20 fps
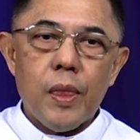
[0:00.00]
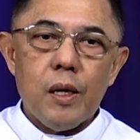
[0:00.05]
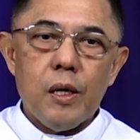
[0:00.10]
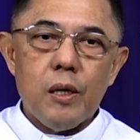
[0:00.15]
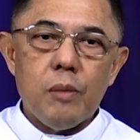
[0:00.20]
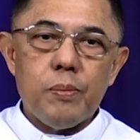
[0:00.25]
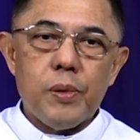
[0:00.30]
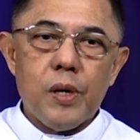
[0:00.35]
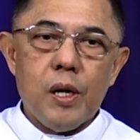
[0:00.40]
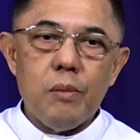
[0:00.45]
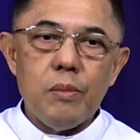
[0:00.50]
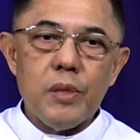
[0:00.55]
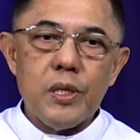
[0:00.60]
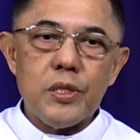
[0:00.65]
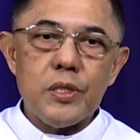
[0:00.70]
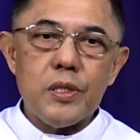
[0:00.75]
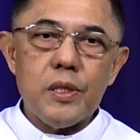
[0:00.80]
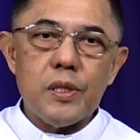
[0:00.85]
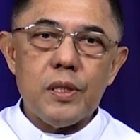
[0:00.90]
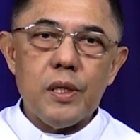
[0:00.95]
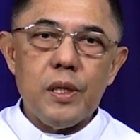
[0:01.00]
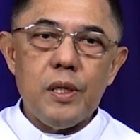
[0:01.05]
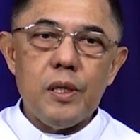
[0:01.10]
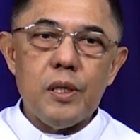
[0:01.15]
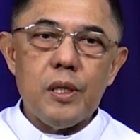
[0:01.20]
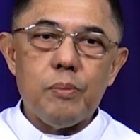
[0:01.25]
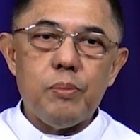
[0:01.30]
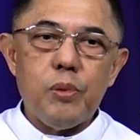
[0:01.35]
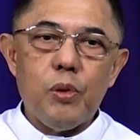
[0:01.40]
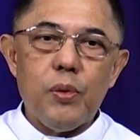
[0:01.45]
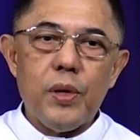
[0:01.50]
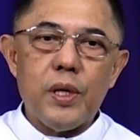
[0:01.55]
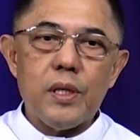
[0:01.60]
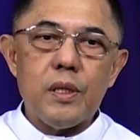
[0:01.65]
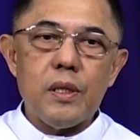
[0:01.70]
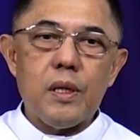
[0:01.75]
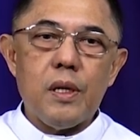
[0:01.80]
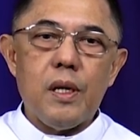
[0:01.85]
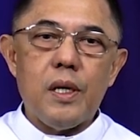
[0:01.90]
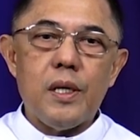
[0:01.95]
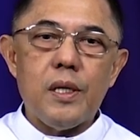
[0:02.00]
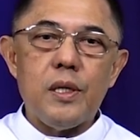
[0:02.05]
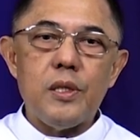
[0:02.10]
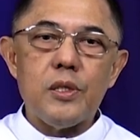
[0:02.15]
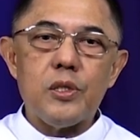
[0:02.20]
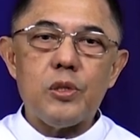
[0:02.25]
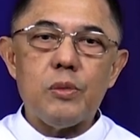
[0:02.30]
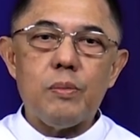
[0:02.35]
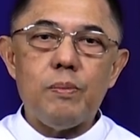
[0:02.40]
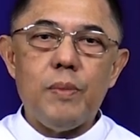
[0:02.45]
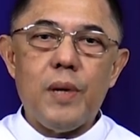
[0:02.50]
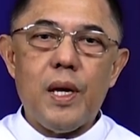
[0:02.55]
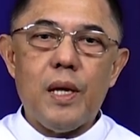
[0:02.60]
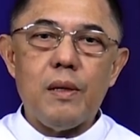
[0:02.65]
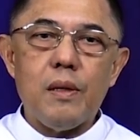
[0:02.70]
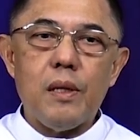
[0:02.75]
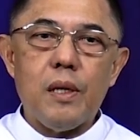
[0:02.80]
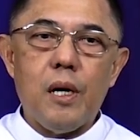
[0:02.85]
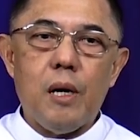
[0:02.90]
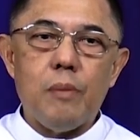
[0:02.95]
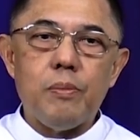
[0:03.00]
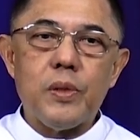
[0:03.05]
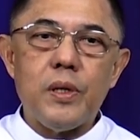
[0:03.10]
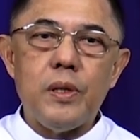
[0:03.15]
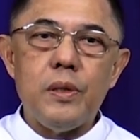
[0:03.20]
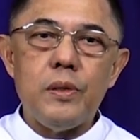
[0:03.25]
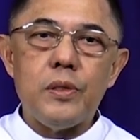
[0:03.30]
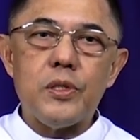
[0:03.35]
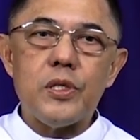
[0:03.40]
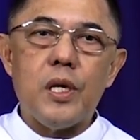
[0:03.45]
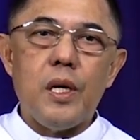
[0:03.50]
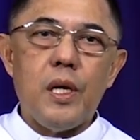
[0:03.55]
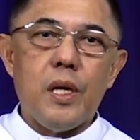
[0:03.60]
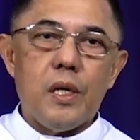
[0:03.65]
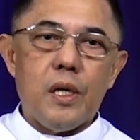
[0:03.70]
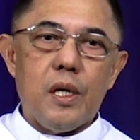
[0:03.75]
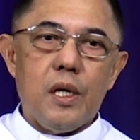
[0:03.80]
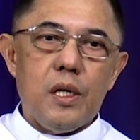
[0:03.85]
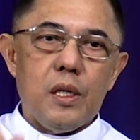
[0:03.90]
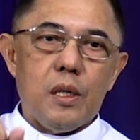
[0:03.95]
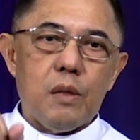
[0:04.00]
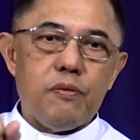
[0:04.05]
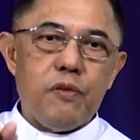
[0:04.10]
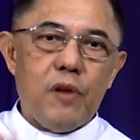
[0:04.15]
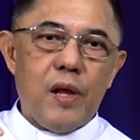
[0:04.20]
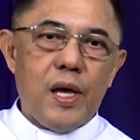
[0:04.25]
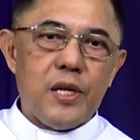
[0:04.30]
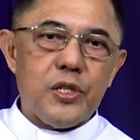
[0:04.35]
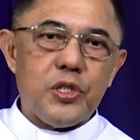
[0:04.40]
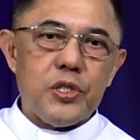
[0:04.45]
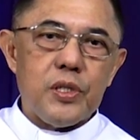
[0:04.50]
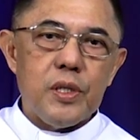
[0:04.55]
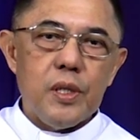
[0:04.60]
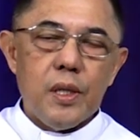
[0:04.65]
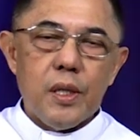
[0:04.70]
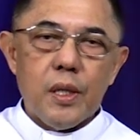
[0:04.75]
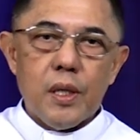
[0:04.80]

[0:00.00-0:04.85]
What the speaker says: A promise that in the poetic lines of Manly Hopkins, in a flash,